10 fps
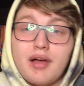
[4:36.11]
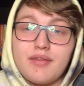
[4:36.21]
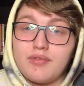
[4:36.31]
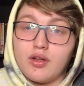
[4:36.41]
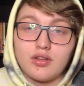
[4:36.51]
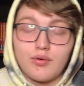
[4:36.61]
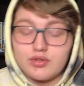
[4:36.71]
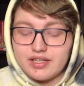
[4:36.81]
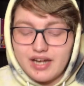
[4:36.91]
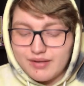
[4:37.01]
I fell in love
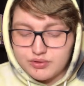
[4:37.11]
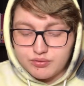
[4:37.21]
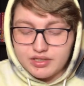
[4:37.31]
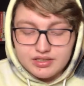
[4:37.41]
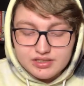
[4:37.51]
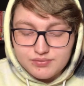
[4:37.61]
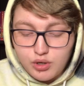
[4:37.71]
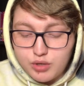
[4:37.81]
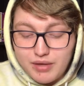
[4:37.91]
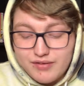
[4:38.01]
with it after reading this
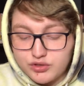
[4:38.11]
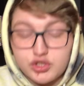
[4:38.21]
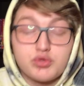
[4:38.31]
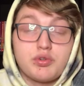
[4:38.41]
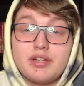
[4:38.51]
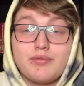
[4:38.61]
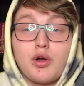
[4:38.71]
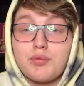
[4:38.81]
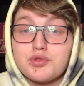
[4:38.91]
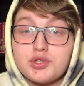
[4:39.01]
volume. After just reading
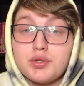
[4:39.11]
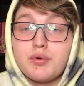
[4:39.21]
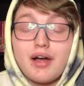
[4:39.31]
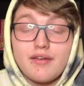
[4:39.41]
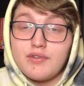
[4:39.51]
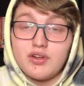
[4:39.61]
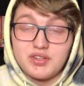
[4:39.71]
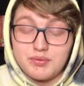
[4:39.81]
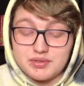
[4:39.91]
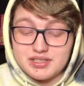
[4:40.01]
volume 2, I fell in
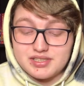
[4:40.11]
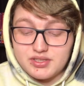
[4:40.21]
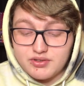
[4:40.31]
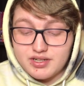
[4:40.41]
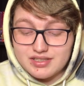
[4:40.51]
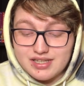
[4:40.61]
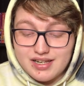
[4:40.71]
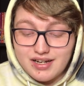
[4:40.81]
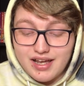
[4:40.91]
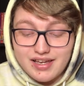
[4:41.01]
love with the series,
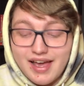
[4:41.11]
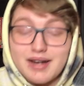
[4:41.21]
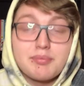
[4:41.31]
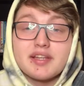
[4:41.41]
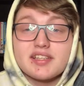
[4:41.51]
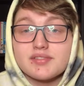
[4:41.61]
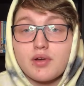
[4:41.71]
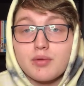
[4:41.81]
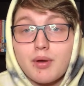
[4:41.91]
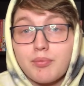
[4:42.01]
and I had to pick this
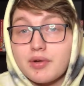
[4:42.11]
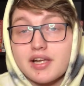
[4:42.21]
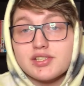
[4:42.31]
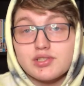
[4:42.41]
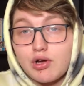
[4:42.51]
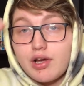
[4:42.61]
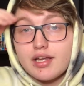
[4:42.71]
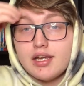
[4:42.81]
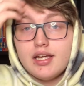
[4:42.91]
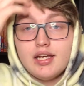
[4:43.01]
volume up when I saw
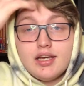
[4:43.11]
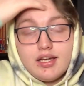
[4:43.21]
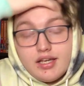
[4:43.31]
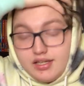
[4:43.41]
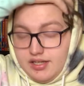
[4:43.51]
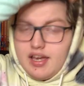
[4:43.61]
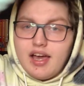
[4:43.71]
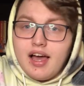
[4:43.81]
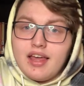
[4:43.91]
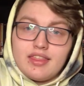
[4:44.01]
it. And
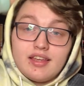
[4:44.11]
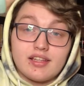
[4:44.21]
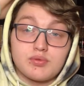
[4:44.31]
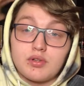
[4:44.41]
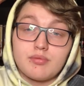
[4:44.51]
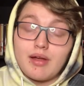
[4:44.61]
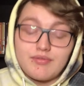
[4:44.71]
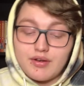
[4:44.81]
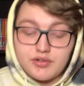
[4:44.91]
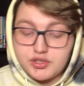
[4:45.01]
yeah, I think it's one of my
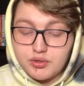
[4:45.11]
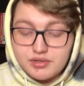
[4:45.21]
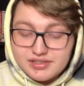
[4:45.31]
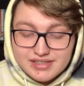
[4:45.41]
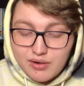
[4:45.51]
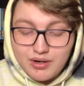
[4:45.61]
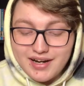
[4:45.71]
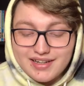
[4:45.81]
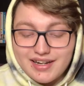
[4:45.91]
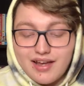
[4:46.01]
favorite shonens out
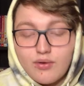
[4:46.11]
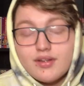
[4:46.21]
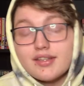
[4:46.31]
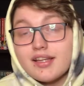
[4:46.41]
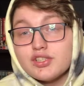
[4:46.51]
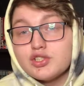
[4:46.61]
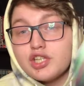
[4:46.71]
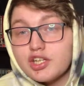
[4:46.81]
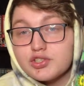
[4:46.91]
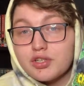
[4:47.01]
right now, and that is
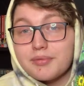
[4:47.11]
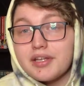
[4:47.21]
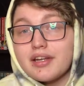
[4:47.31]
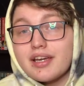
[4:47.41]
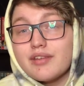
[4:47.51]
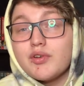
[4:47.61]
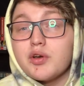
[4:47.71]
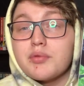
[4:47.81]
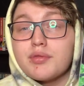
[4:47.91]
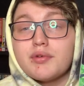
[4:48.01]
Chainsaw Man. And I got
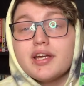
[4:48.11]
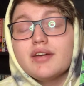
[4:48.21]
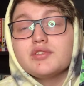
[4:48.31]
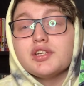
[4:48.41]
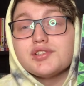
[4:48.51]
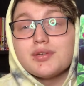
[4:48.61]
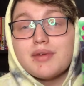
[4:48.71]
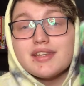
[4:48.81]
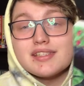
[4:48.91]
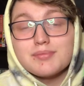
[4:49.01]
volume 3 of Chainsaw
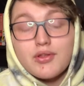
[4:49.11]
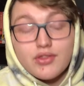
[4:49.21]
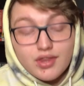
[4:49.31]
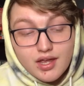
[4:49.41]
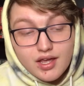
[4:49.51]
Man this month.